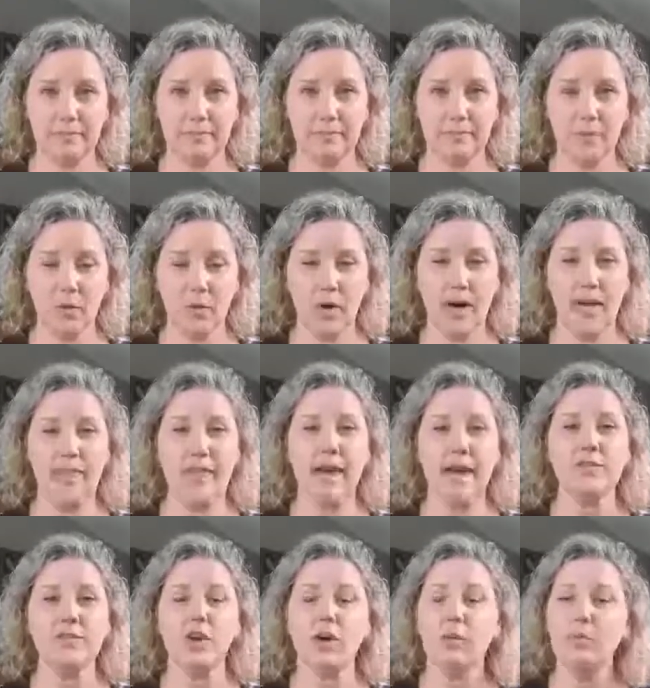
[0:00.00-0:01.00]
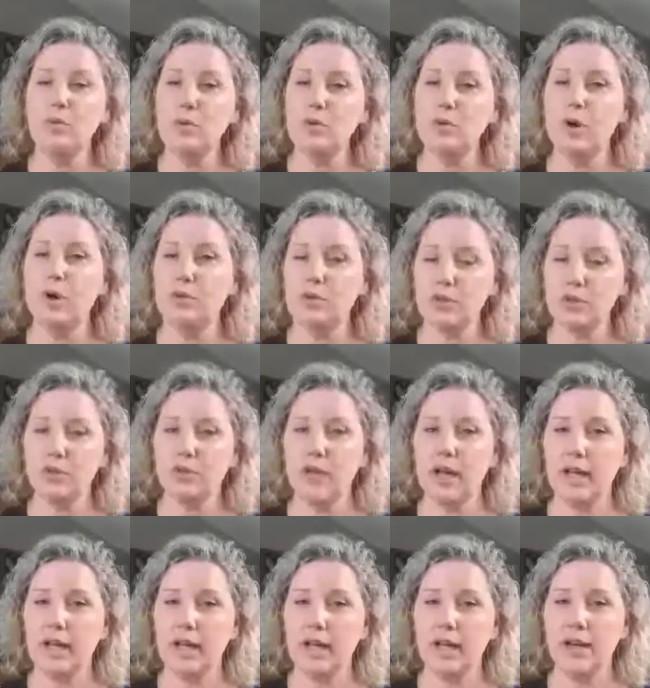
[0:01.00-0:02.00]
Okay, that's all mucosal
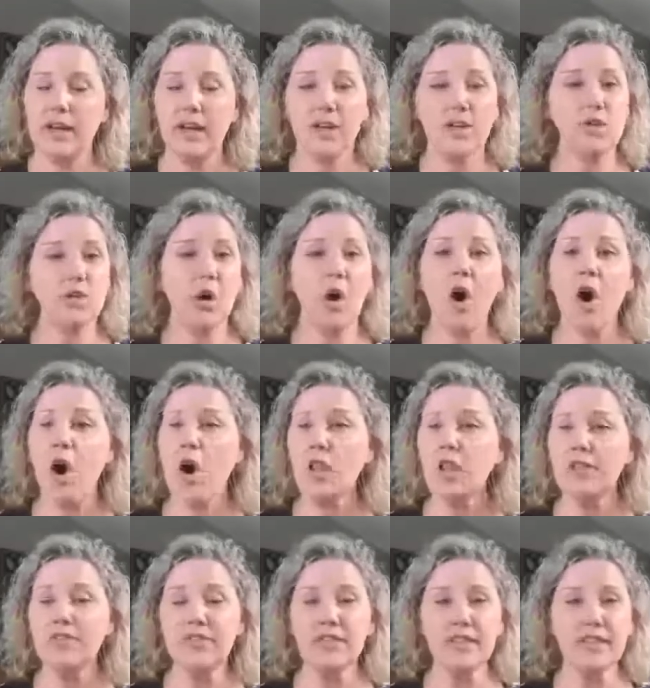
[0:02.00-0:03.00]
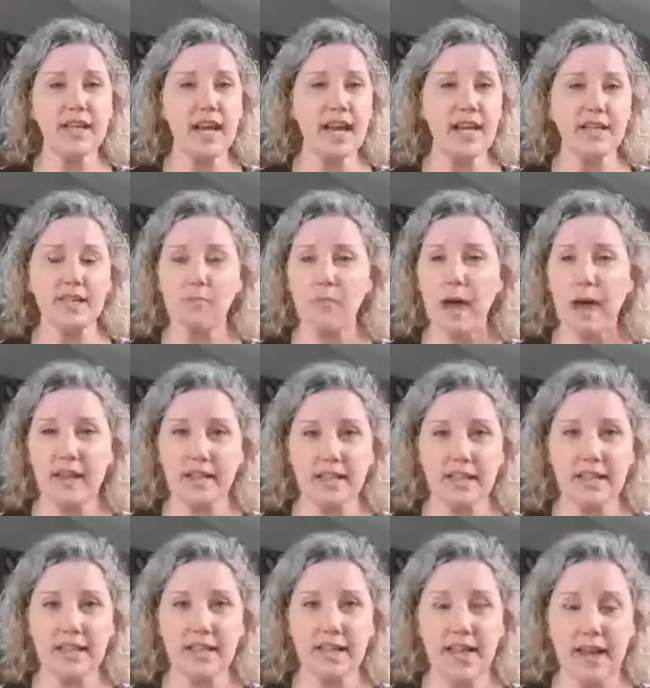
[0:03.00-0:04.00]
lining. So all of it ties back to
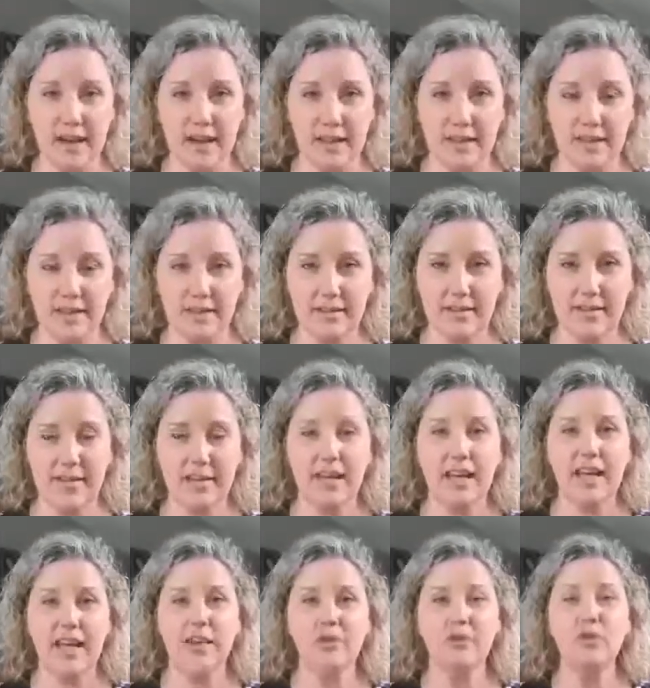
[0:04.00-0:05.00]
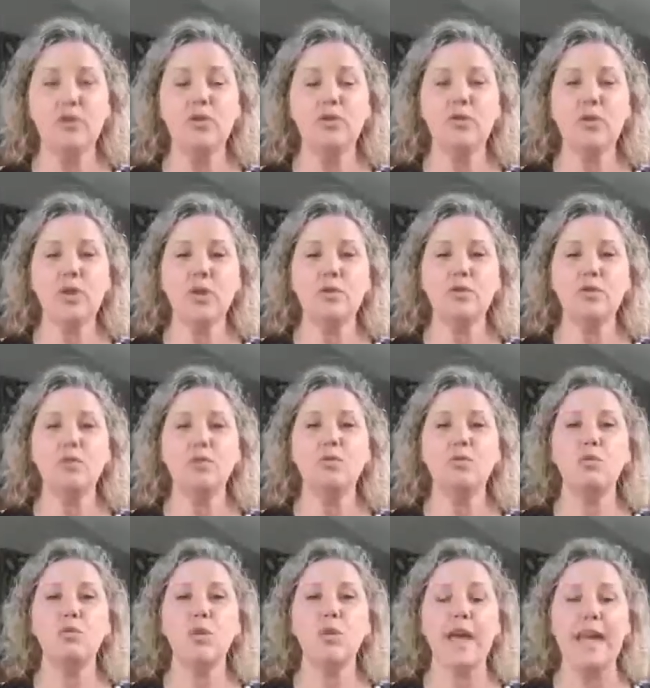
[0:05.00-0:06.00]
the gut. If you don't
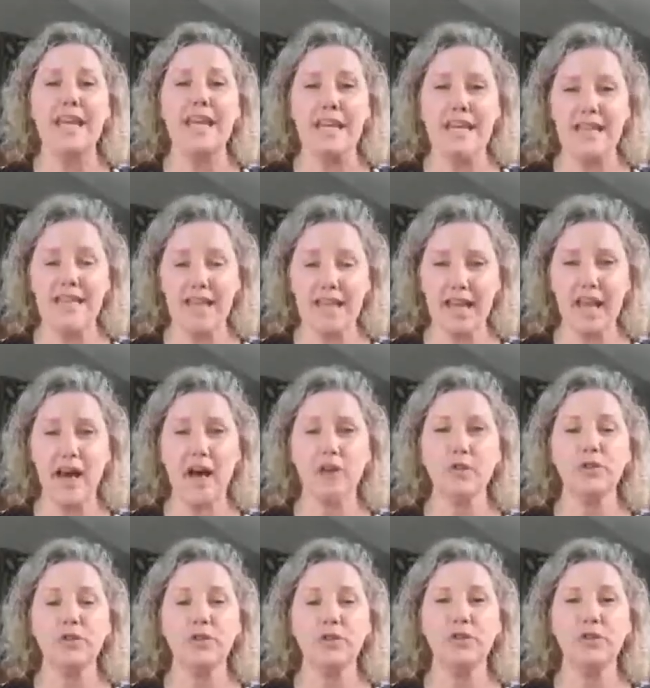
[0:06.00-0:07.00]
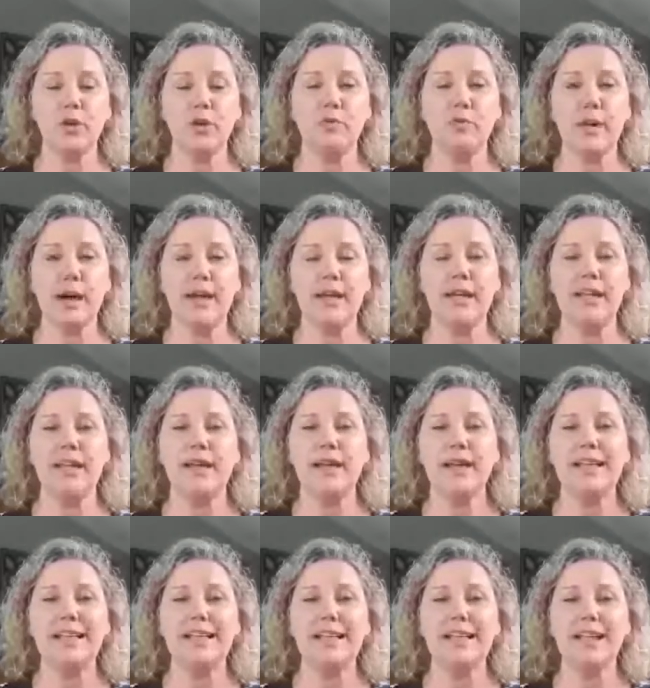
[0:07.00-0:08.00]
do anything else for your body,
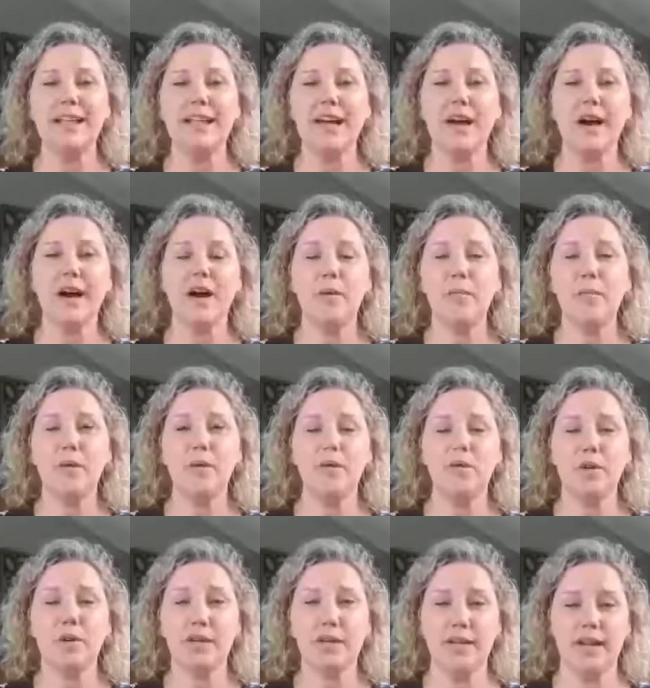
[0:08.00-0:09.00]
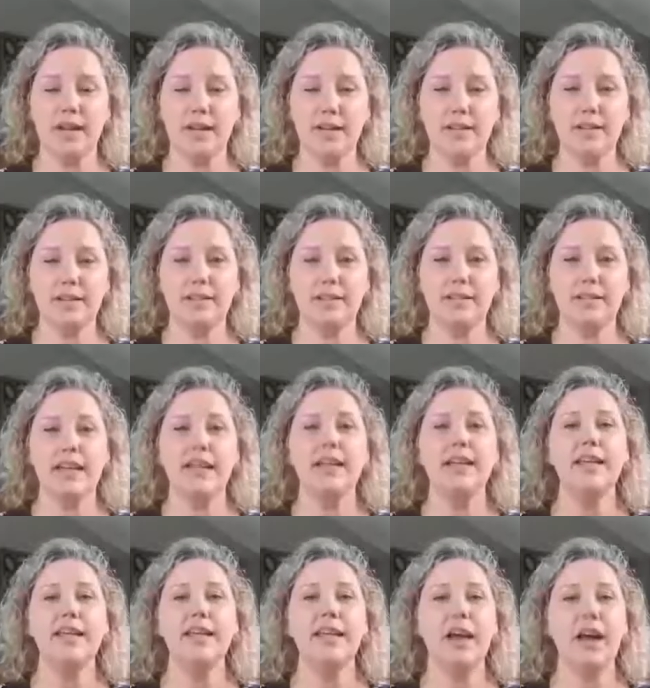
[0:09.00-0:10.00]
clean up your gut.
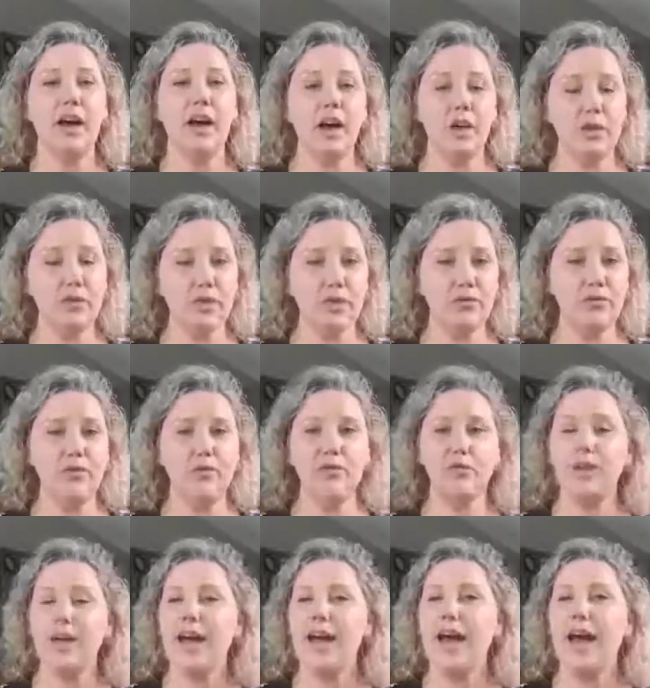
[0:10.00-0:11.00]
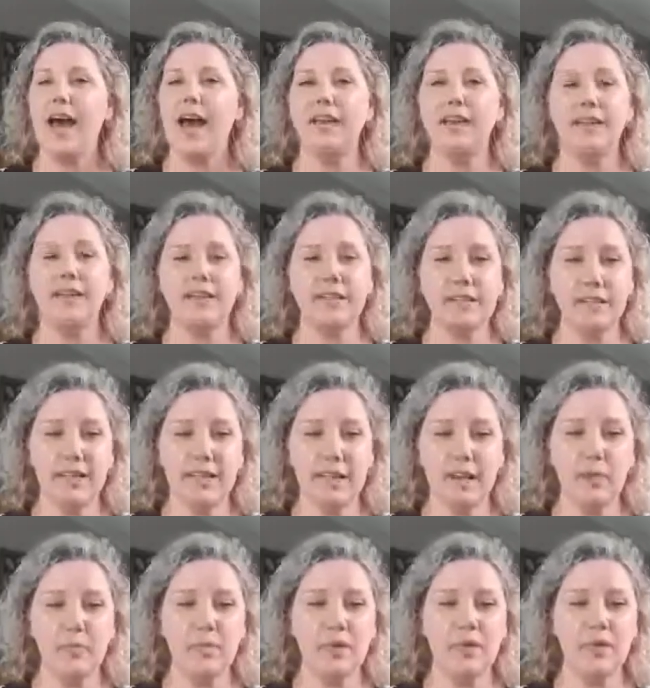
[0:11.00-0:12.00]
Eat healthy food and clean
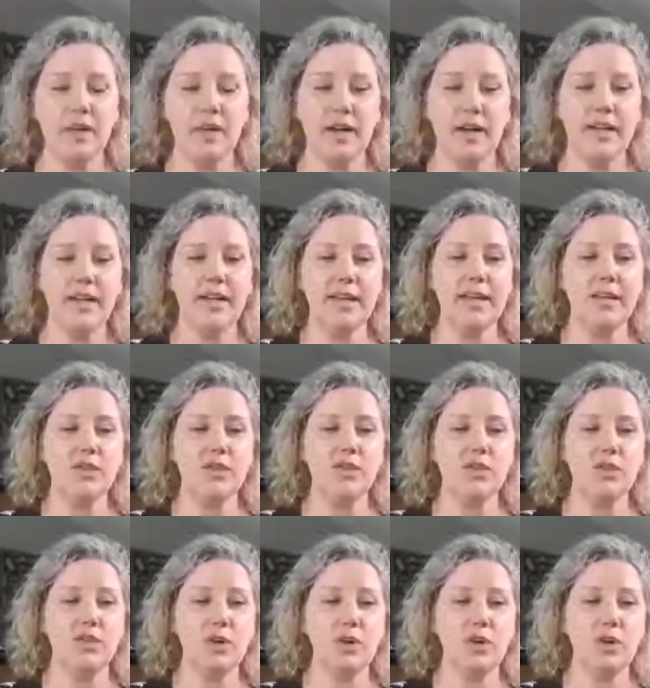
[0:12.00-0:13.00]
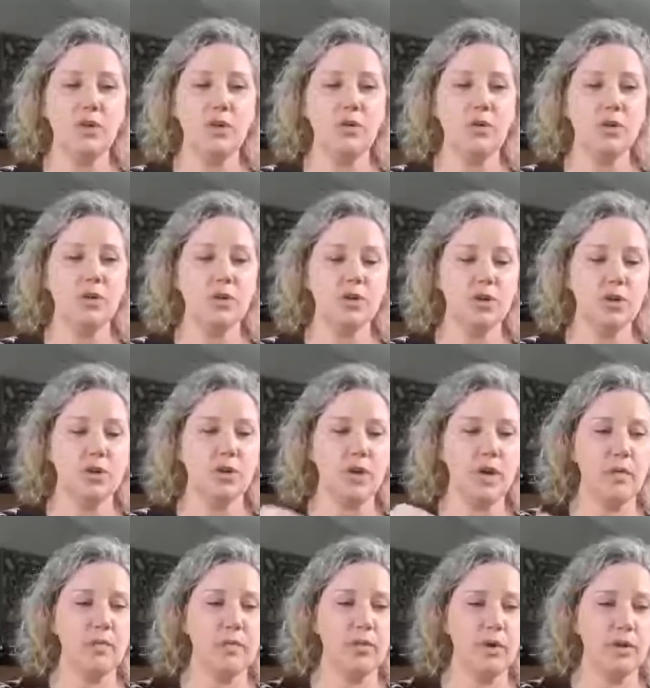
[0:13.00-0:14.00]
up your gut. It is so, so
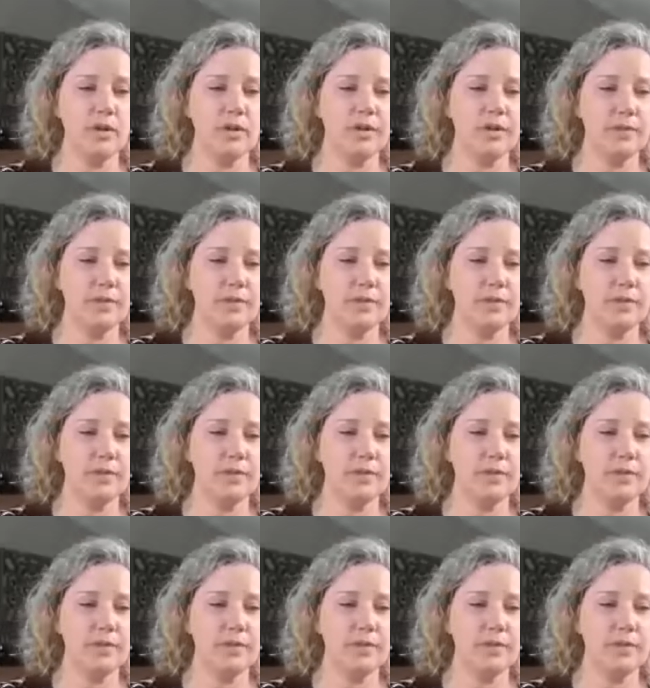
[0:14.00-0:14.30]
important.